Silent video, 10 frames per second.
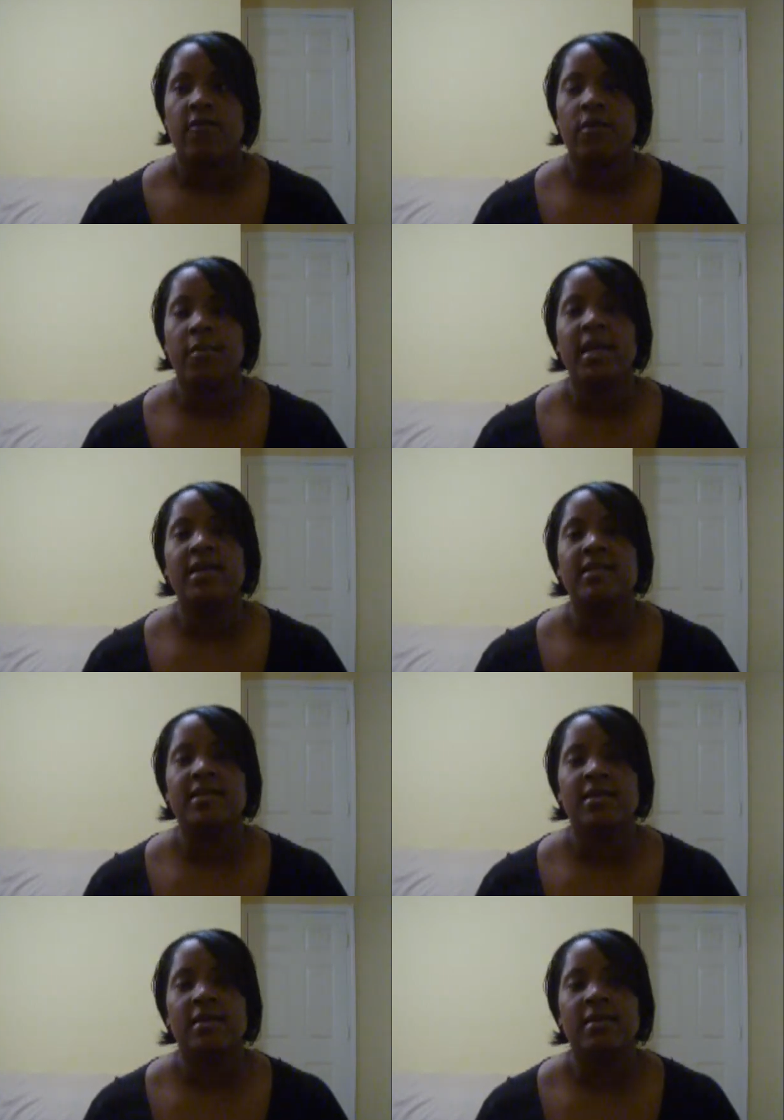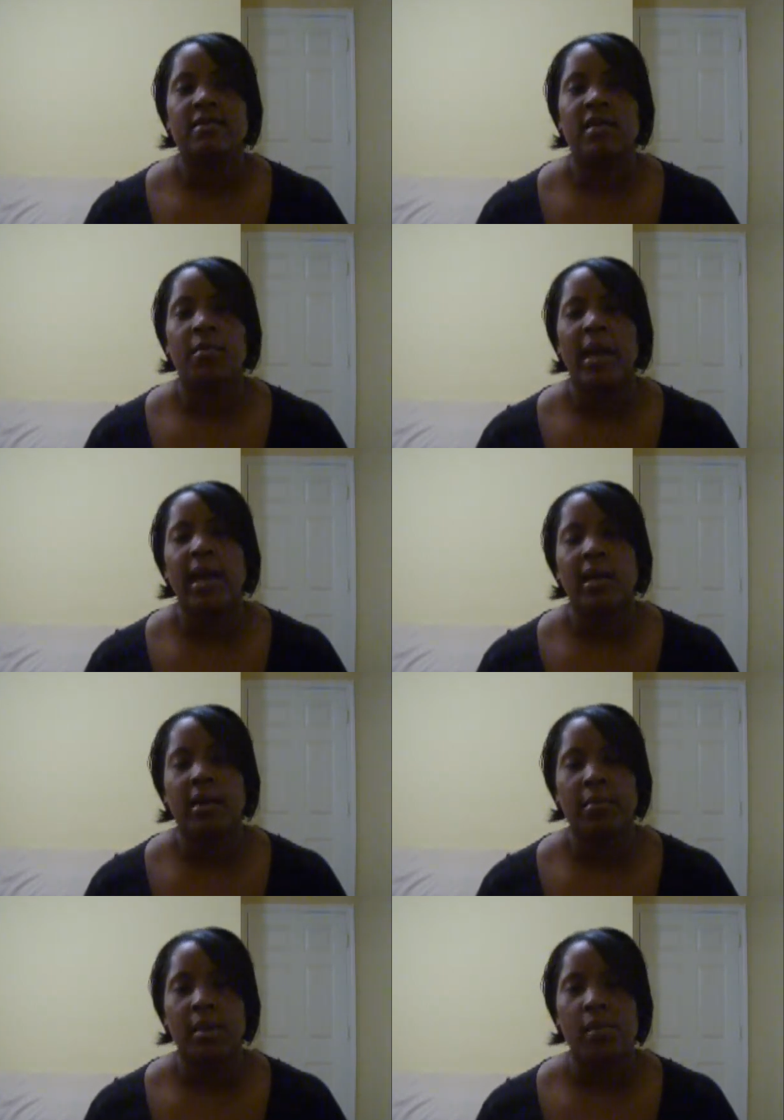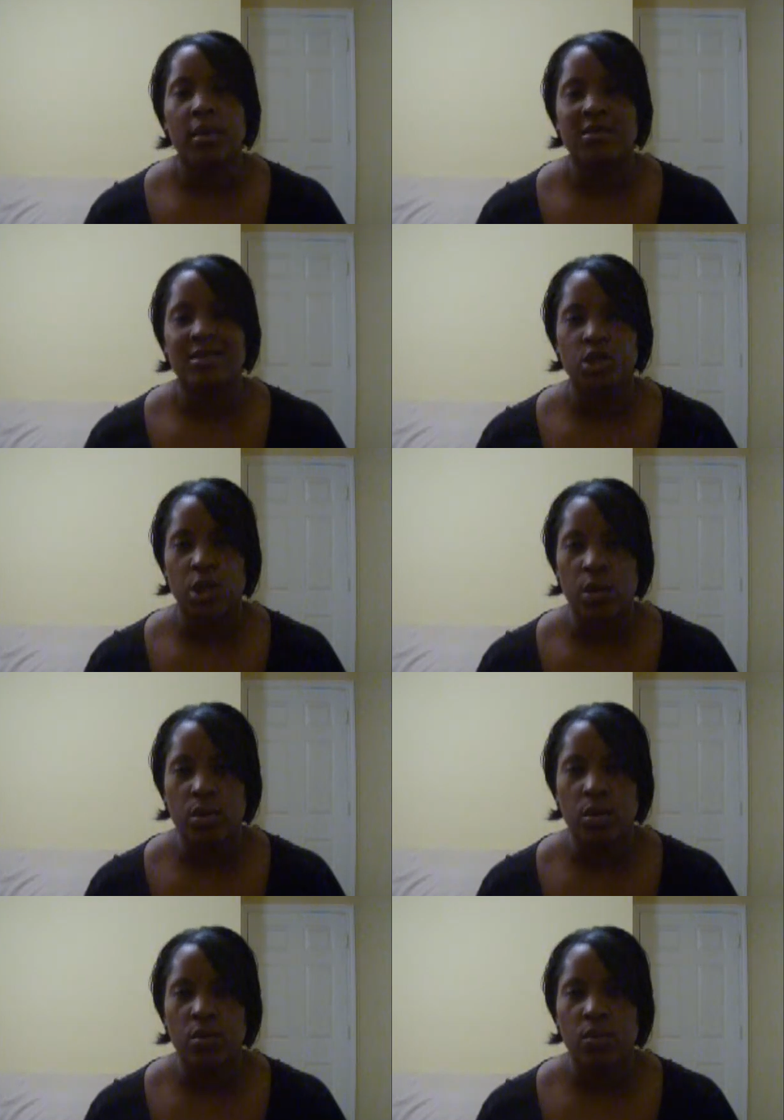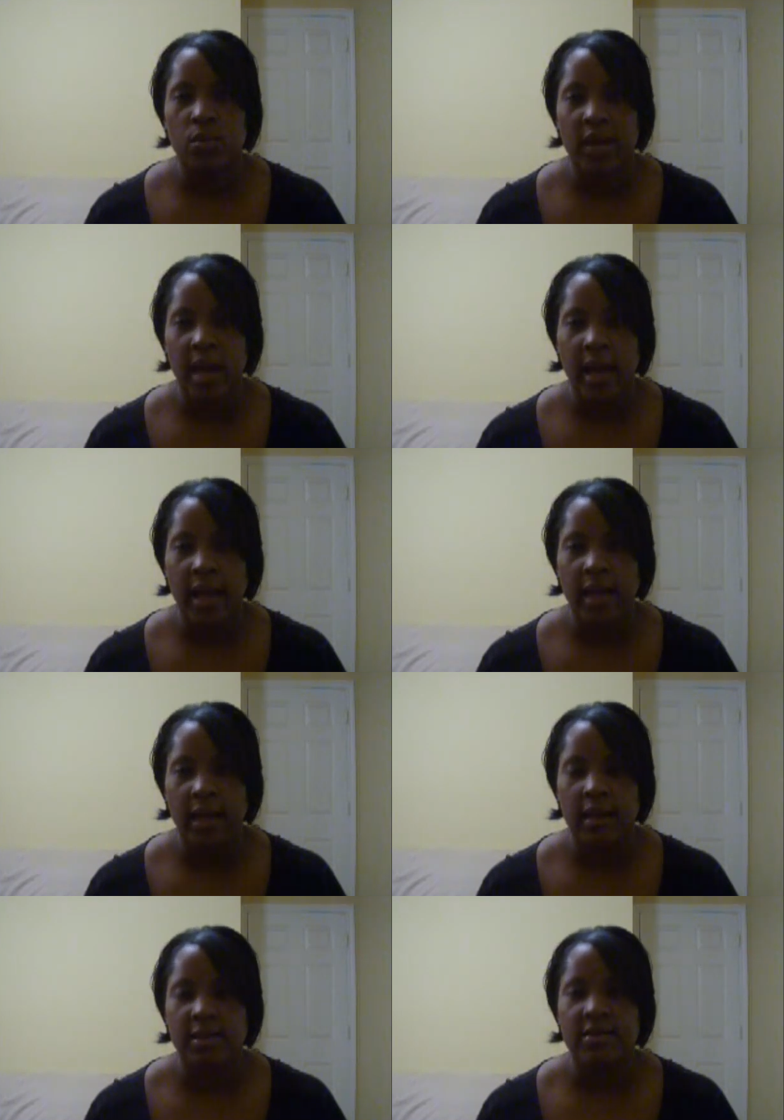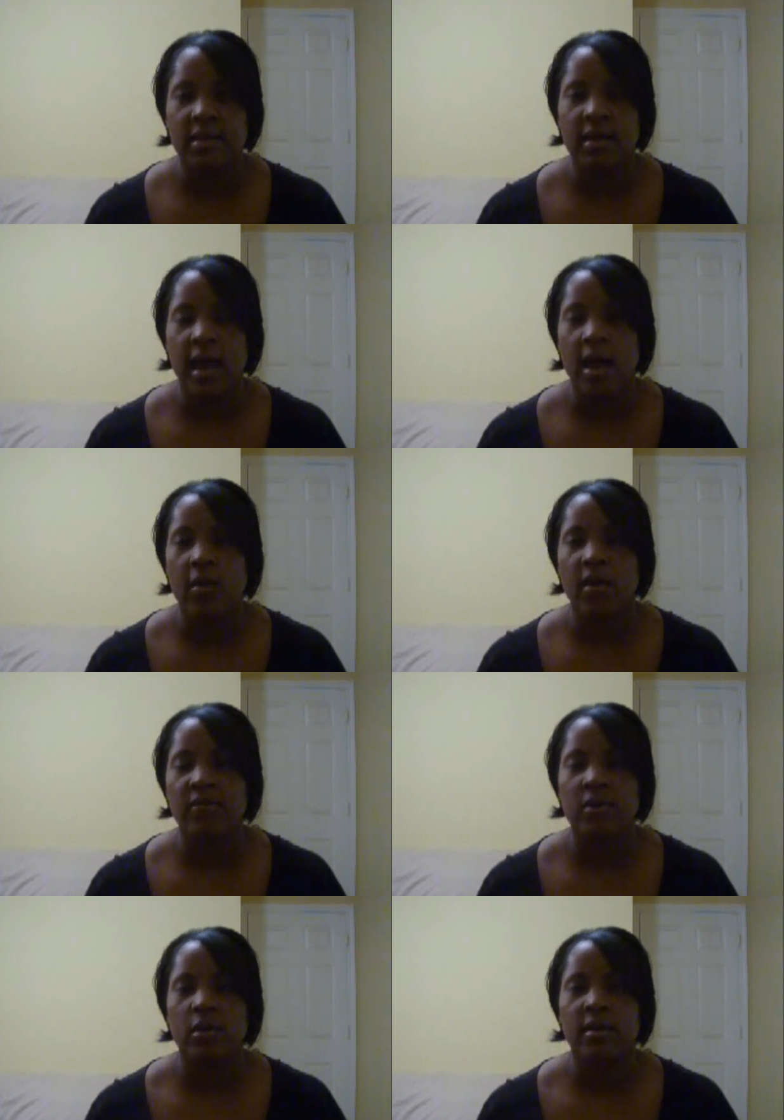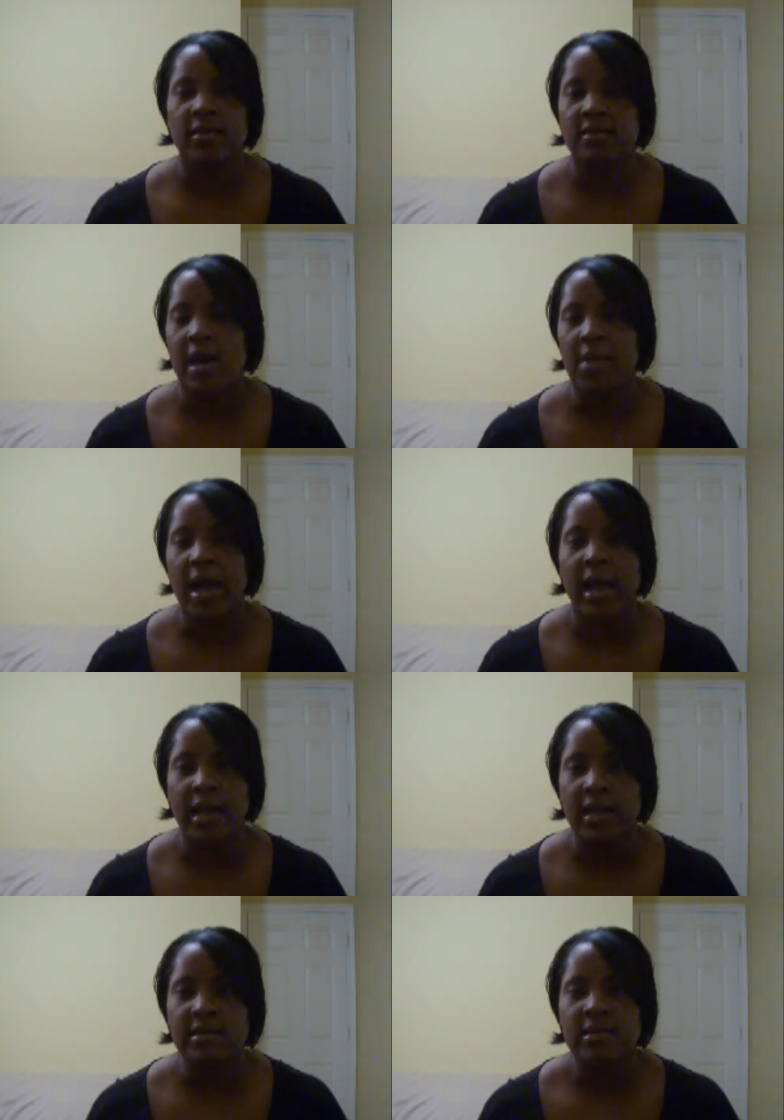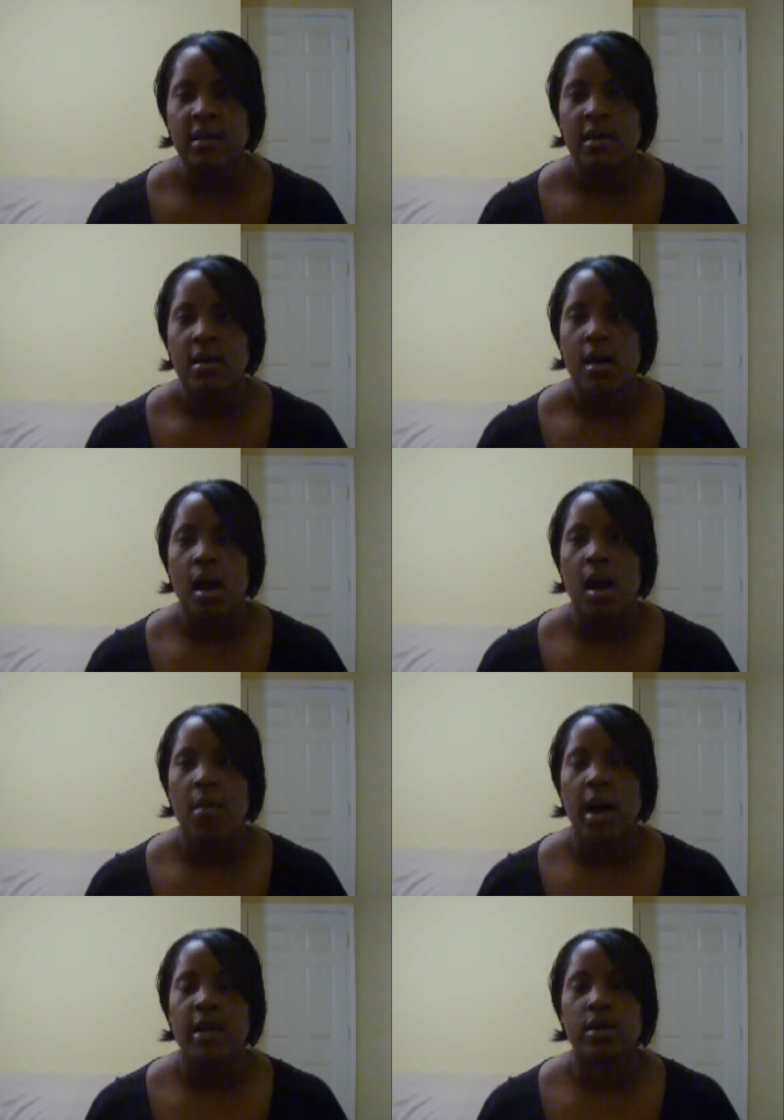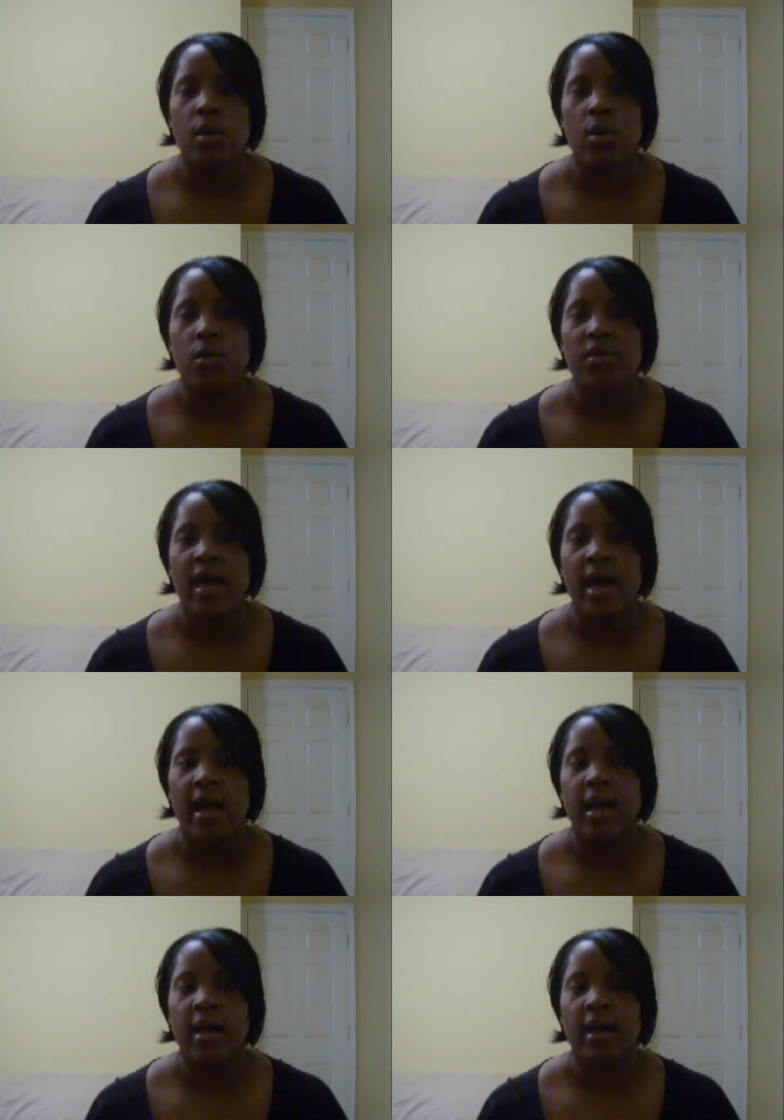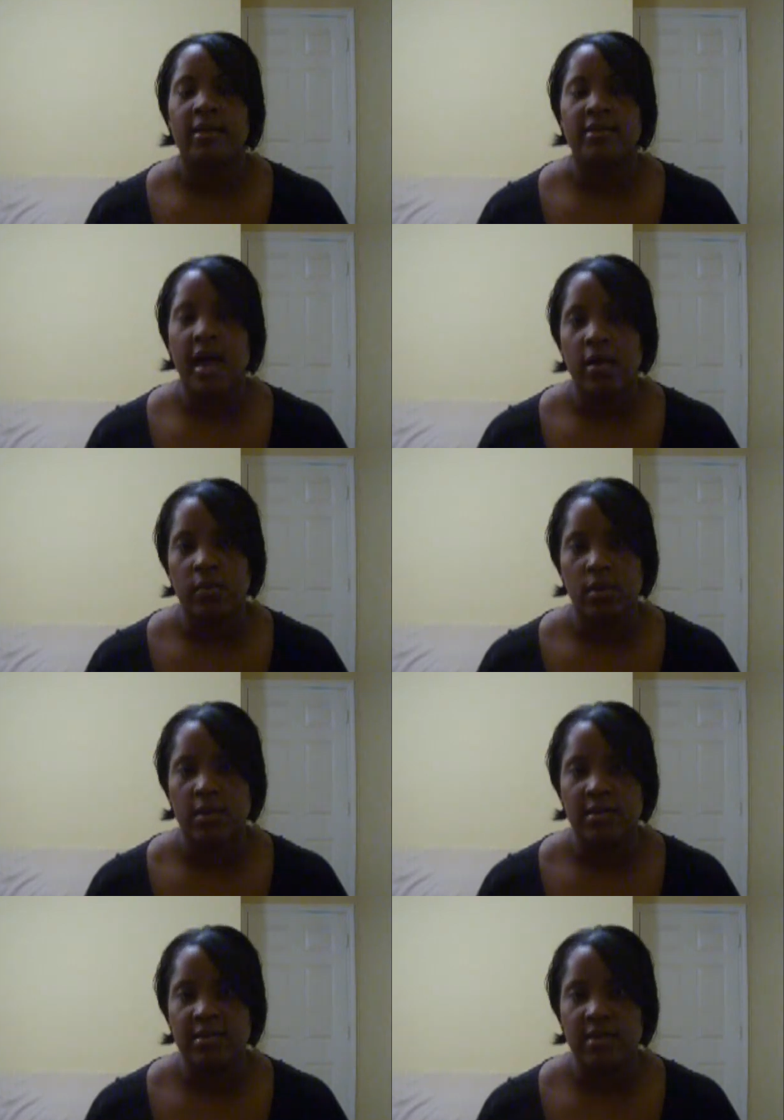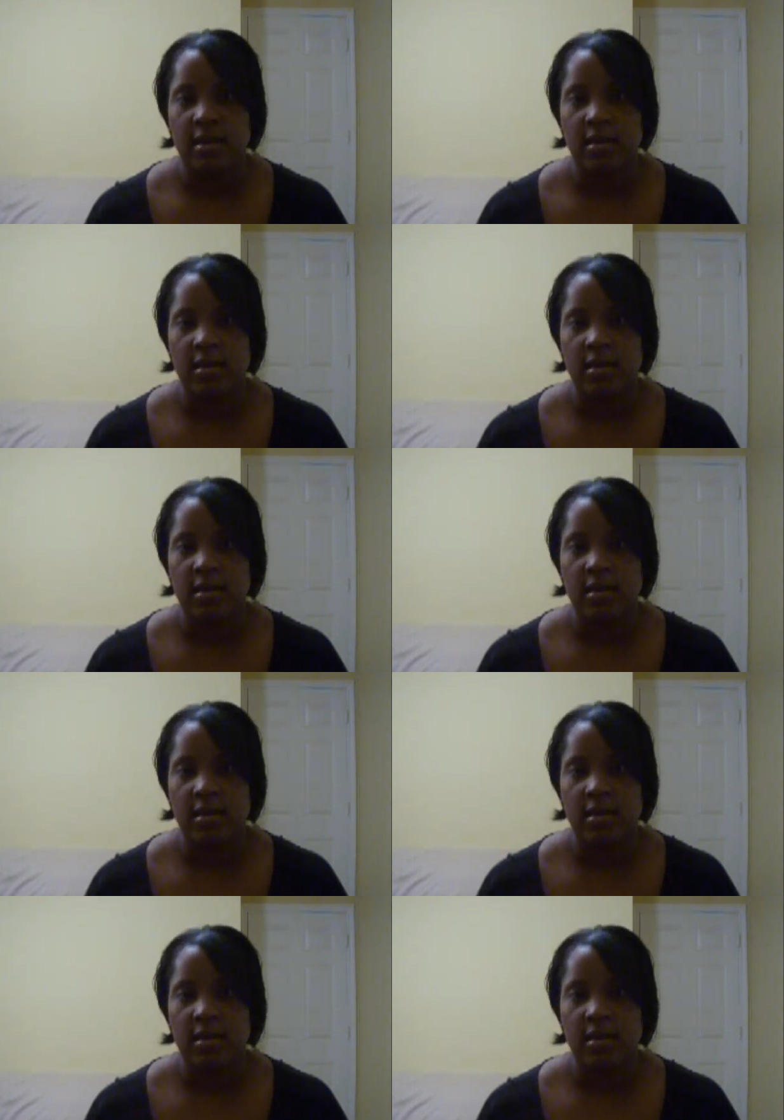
for me to make a commitment to journal what I ate and how I felt at the time I ate it, I know that it's not a realistic